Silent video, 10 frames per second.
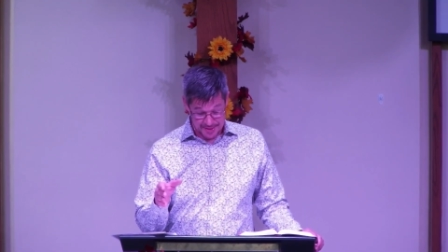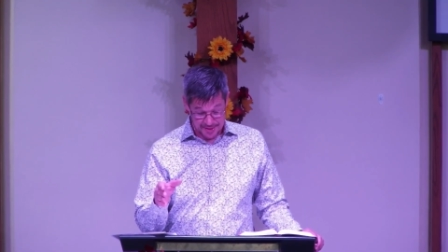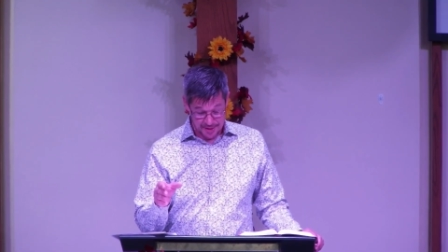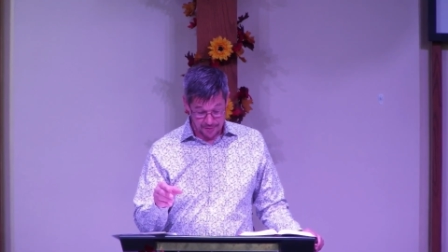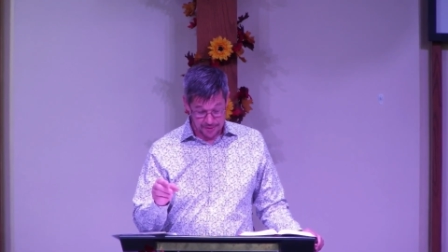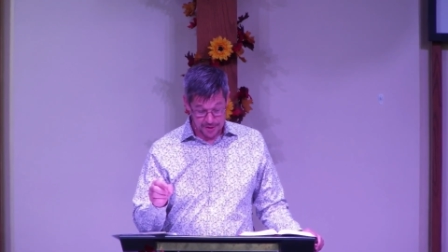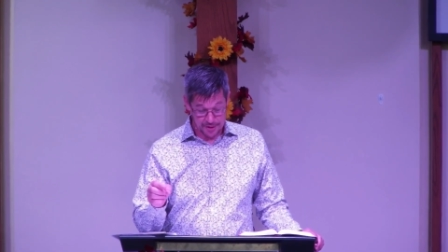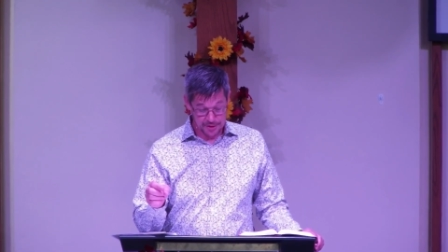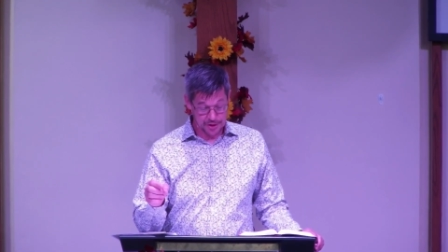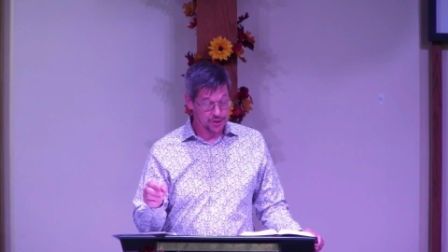of the
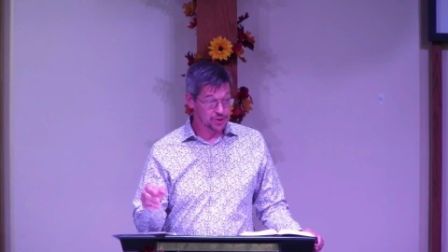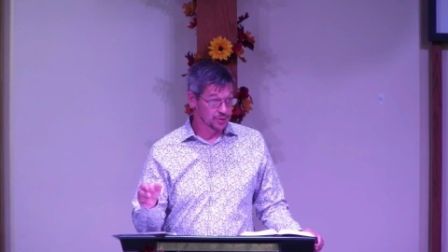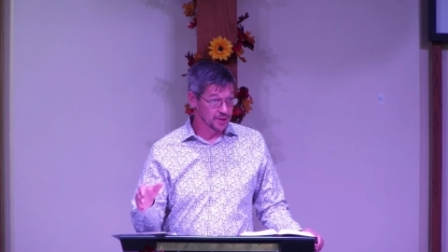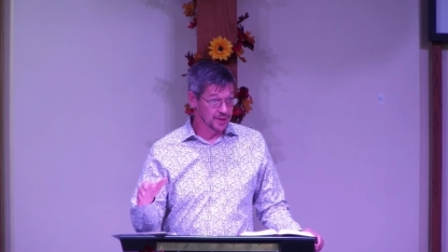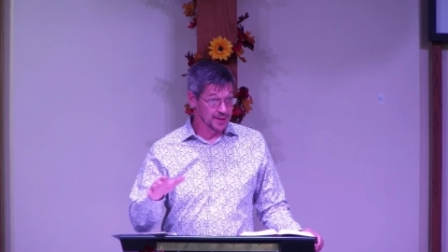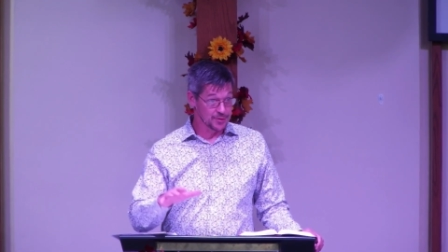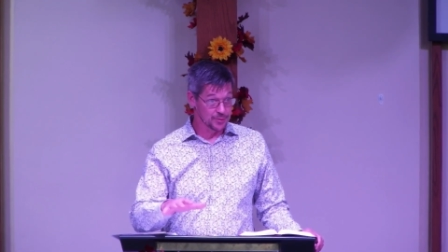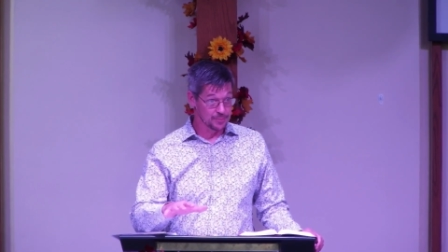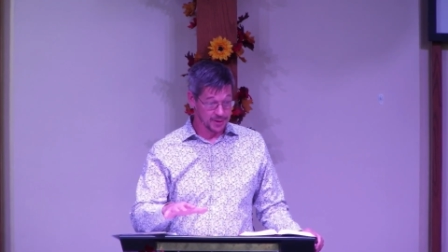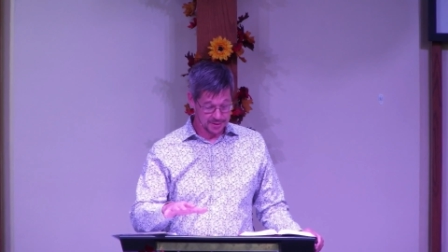diligent surely lead to
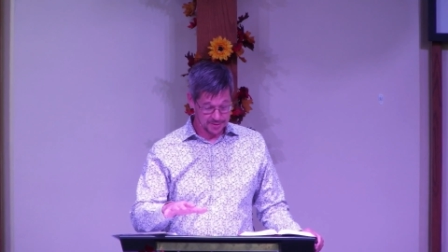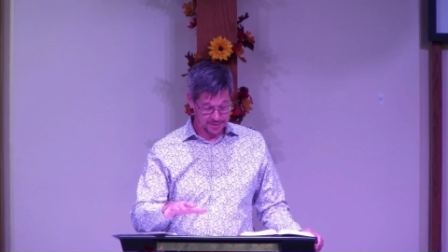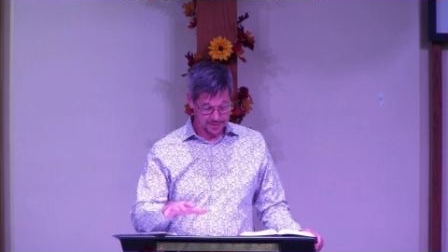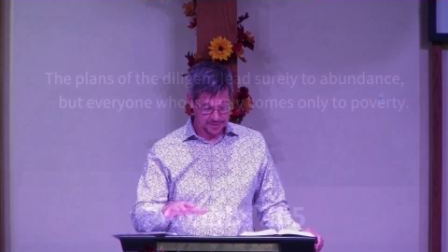abundance.